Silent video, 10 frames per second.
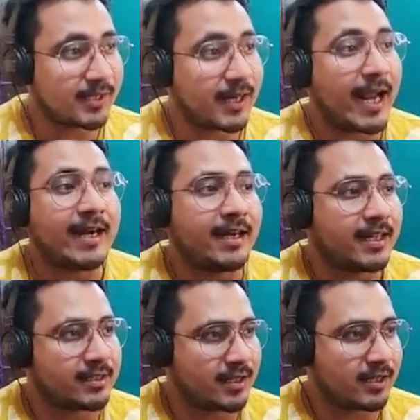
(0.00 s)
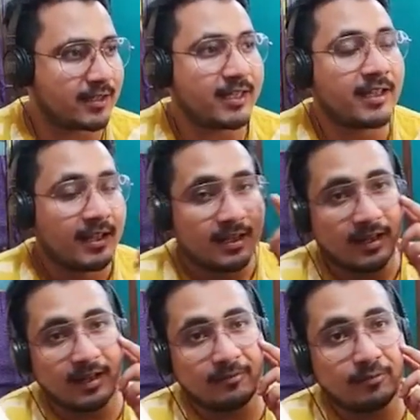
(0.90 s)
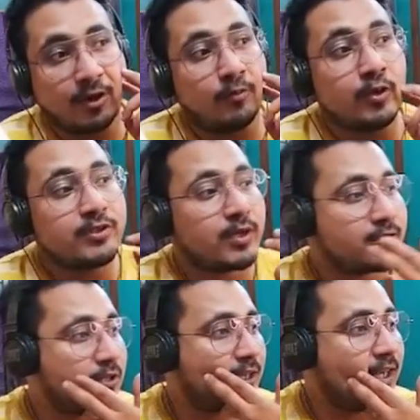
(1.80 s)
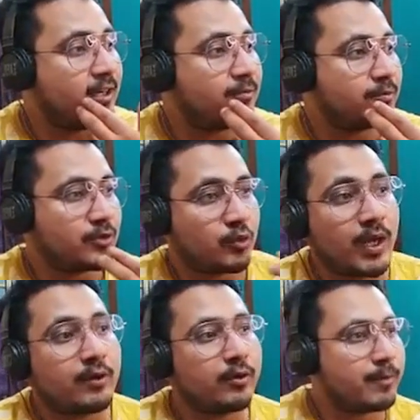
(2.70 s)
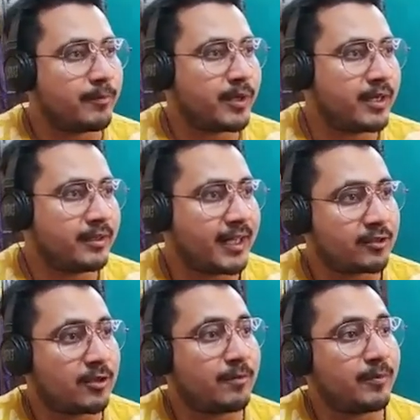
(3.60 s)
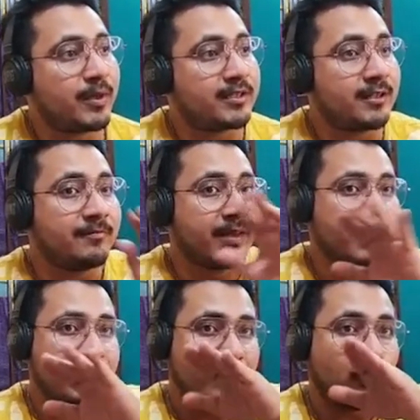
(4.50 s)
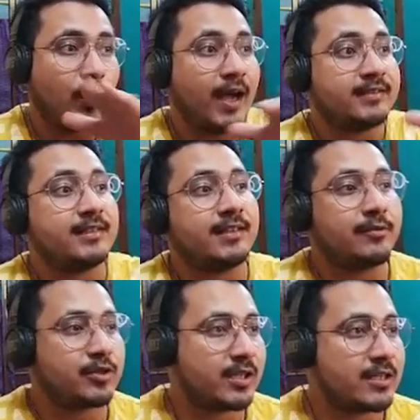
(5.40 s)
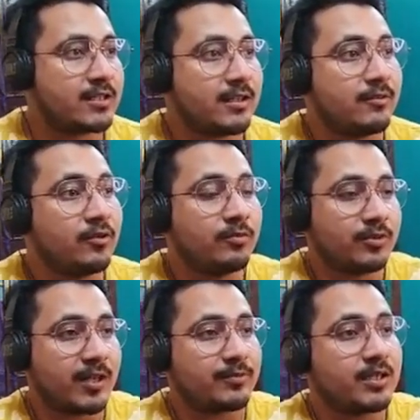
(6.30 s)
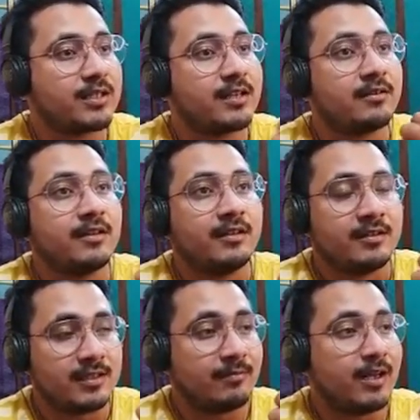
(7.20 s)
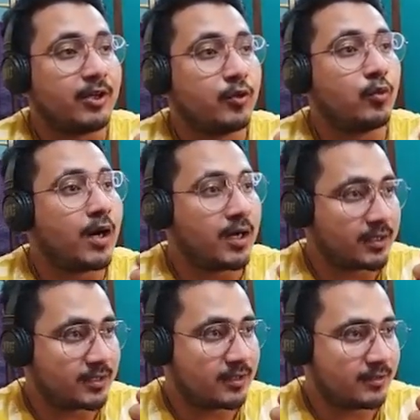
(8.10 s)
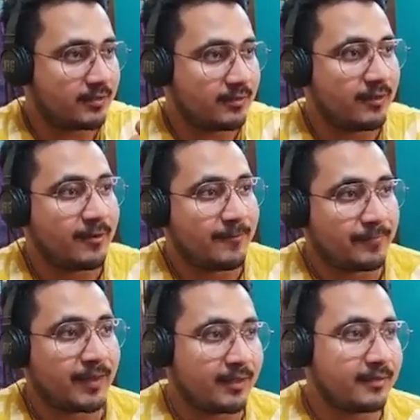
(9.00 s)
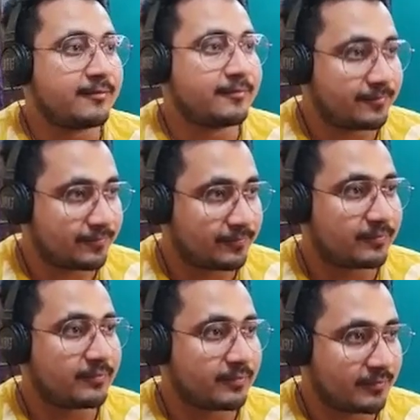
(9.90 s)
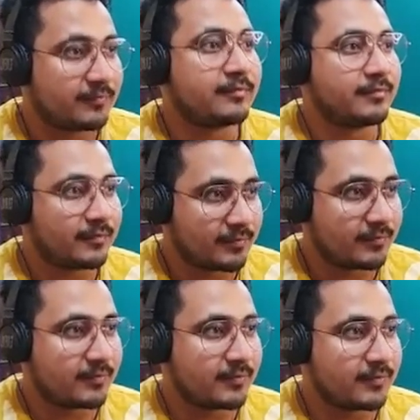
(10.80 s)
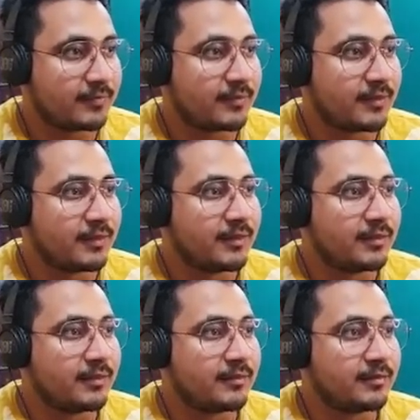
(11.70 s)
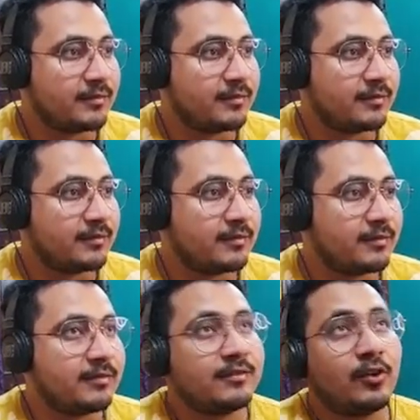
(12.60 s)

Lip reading: gland-like structure, like from which actually kind of sweat we prepare. They actually prepare some waxy substance, substance that similar to wax. Yes. A transparent membrane that covers their eyes, which